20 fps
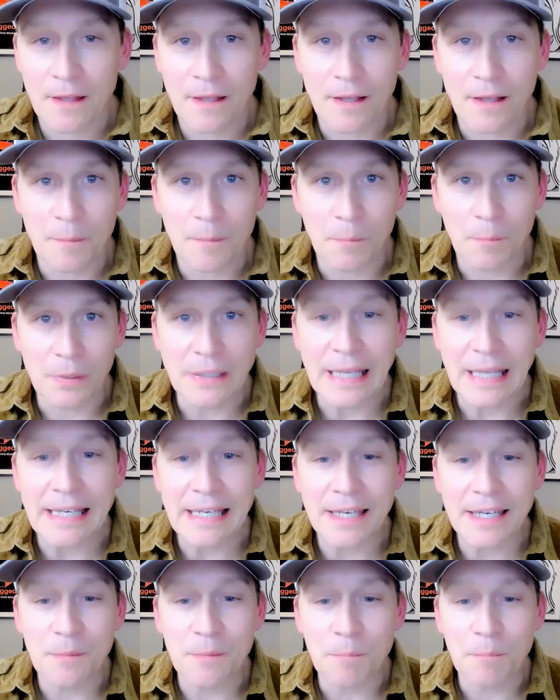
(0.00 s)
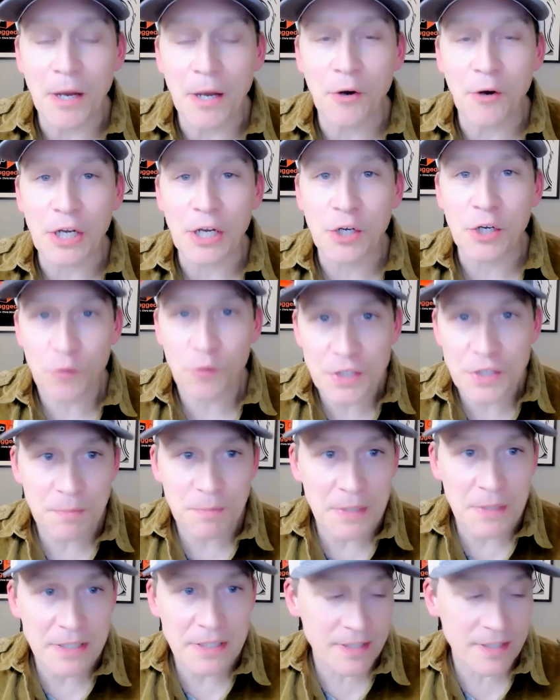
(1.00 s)
A belated Merry
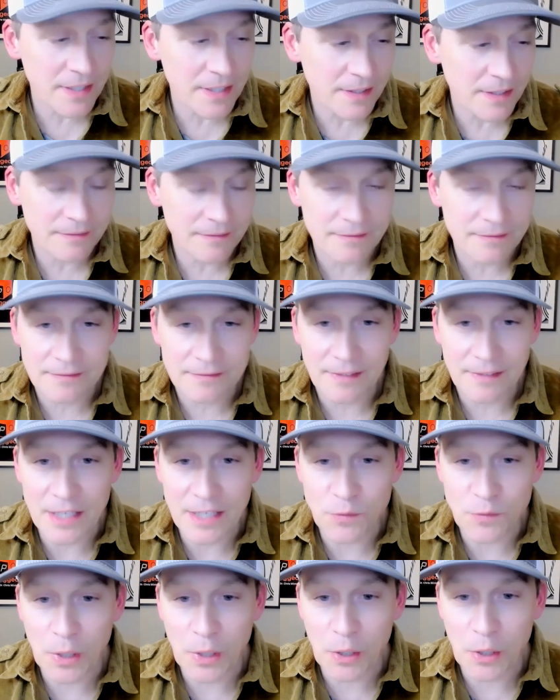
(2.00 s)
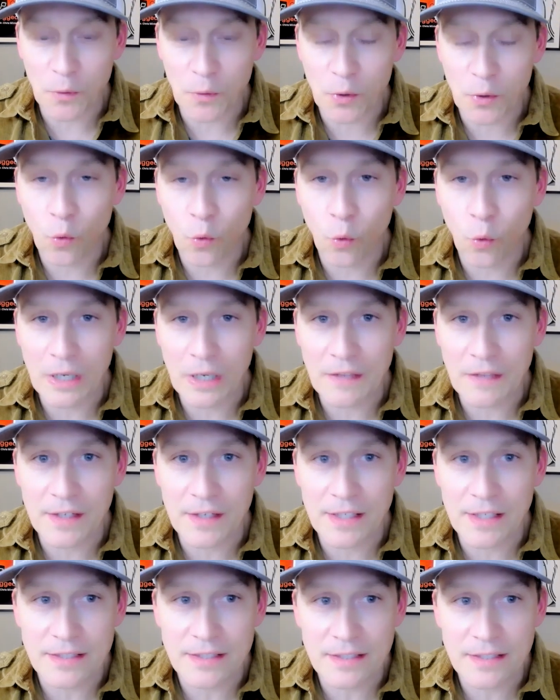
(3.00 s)
Christmas as we are recording
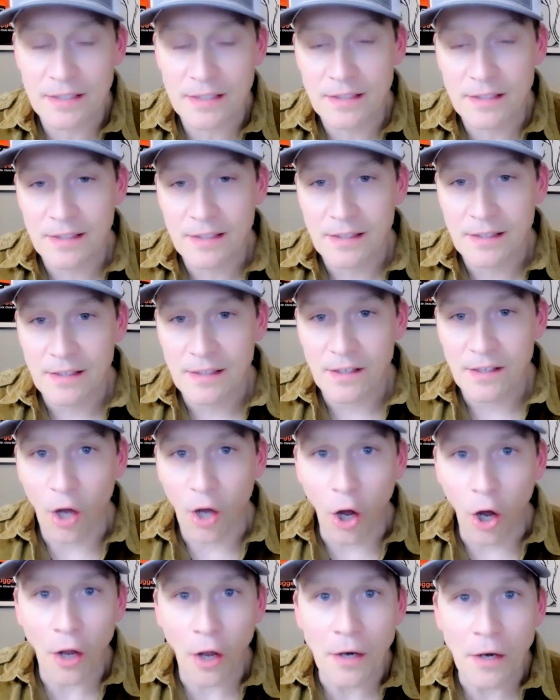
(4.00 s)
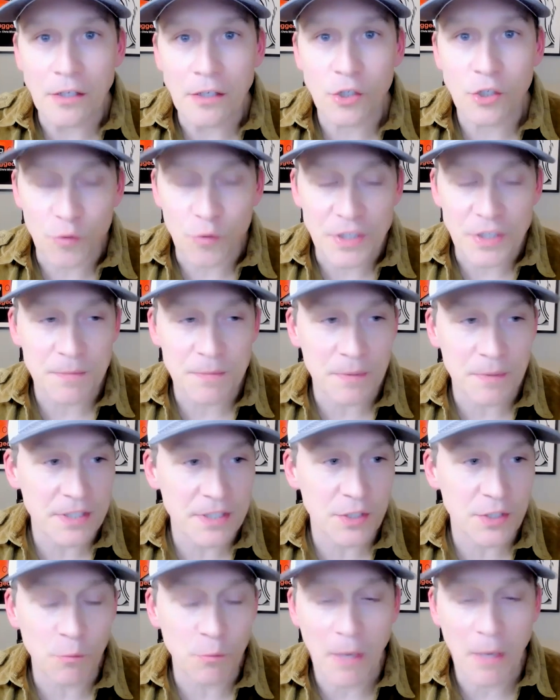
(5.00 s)
this on Christmas.
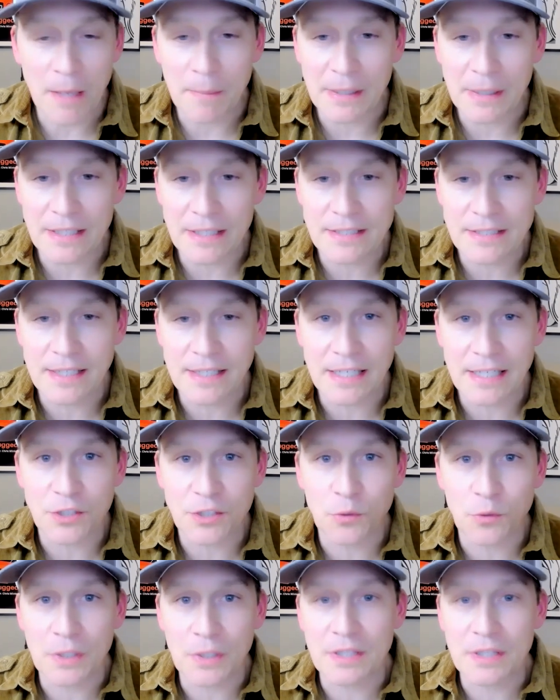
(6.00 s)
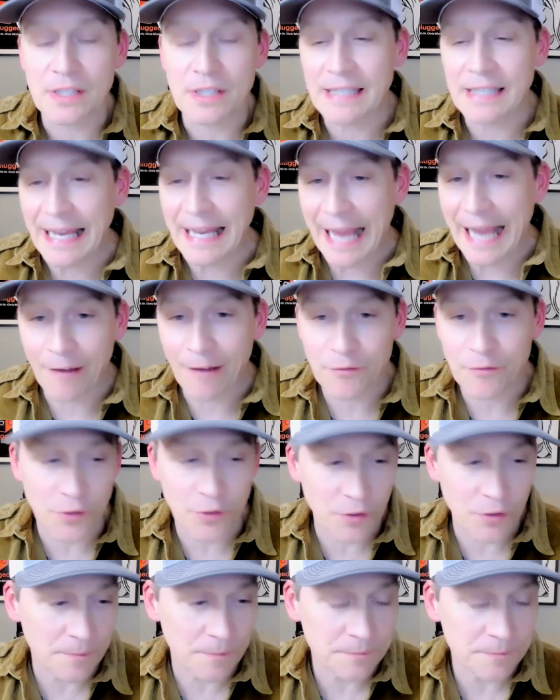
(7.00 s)
You may be listening to it the day
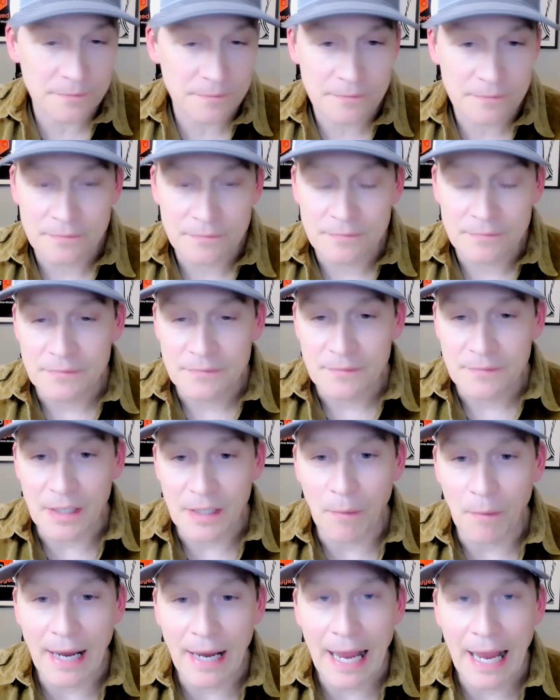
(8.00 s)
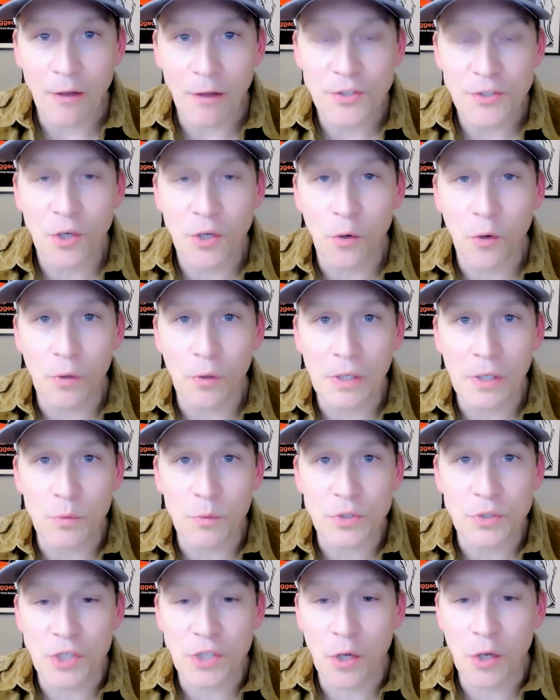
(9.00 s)
after. In my household, it
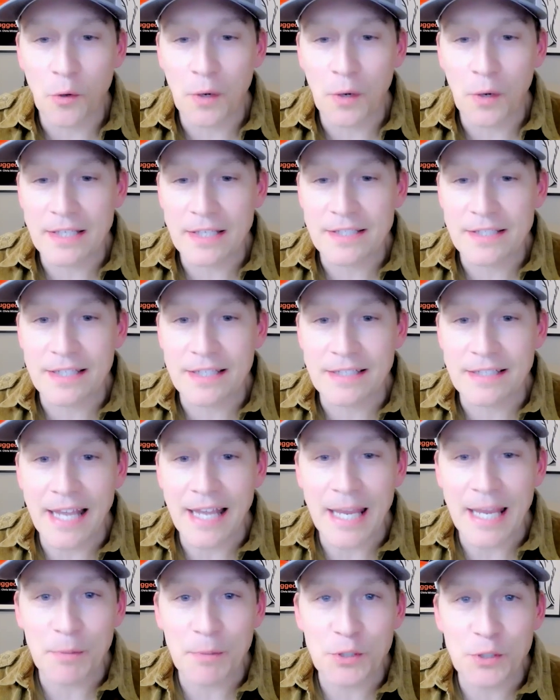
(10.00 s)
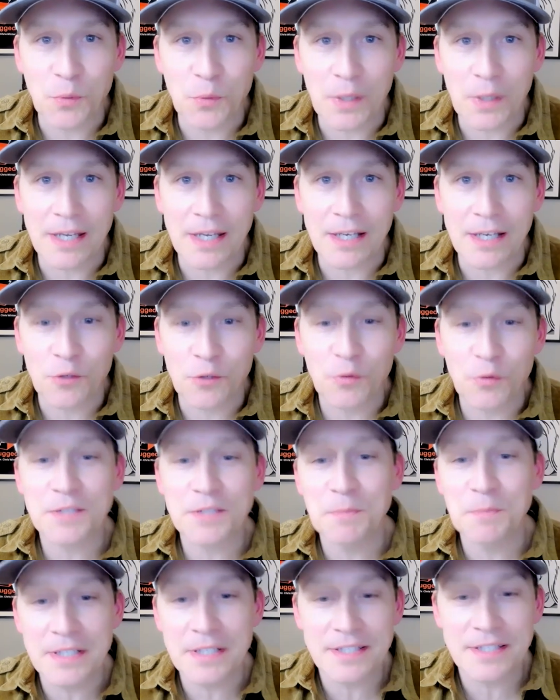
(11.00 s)
was known as the day between
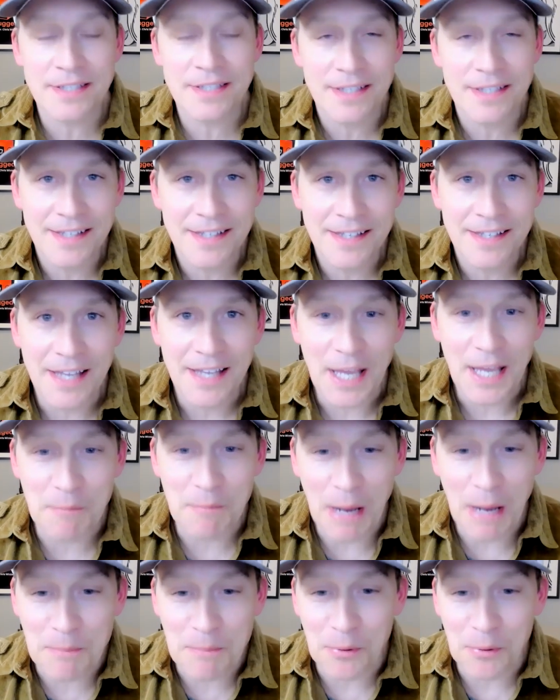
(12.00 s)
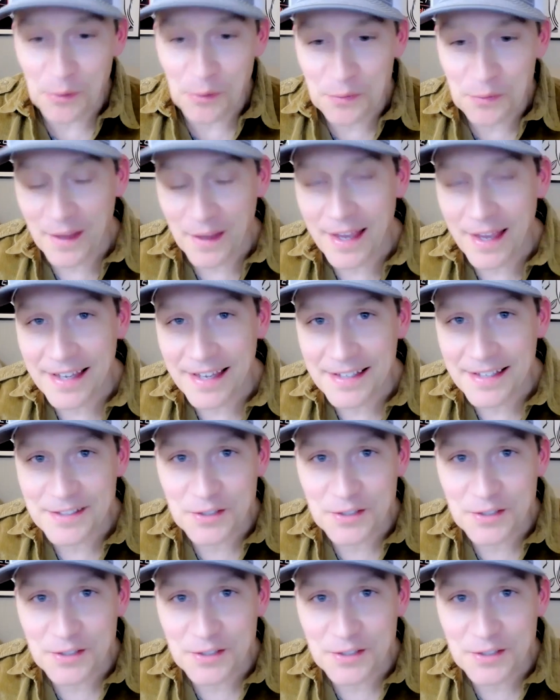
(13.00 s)
Christmas and my birthday.